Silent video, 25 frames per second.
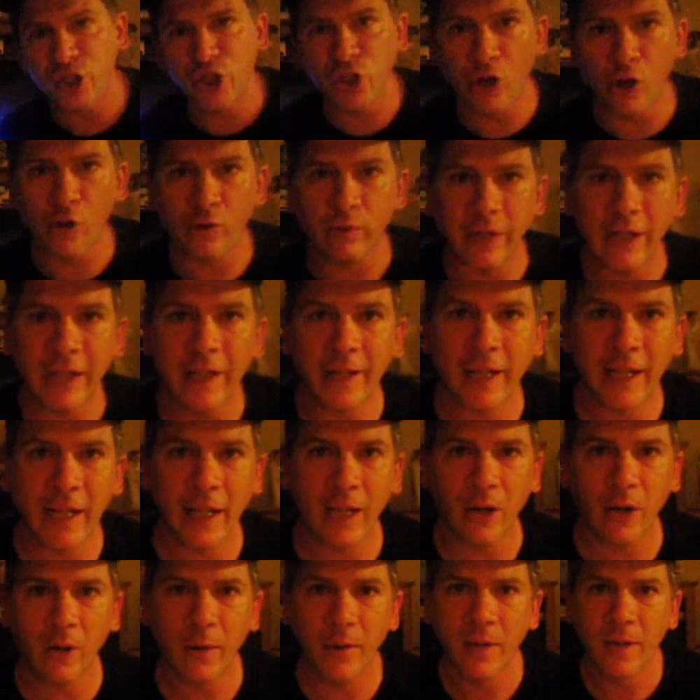show right
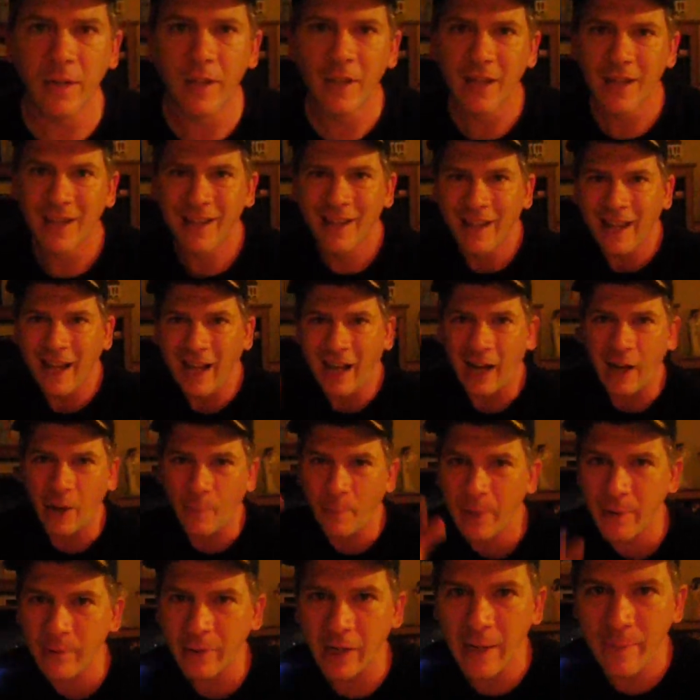now. I'll
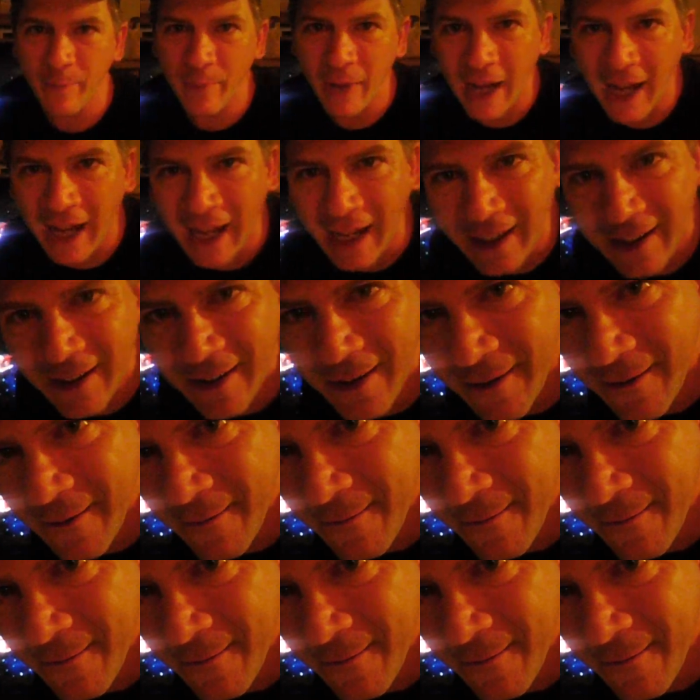be right back. Step